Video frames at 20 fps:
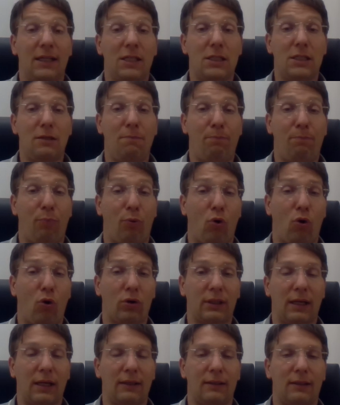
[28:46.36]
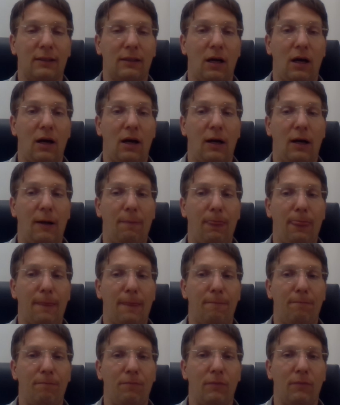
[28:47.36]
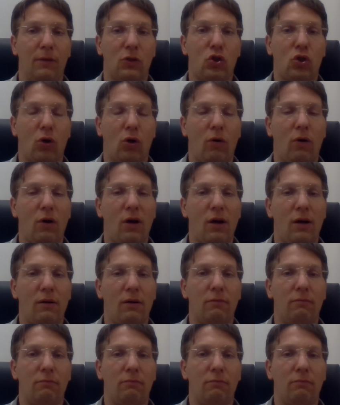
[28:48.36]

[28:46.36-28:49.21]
this is important. So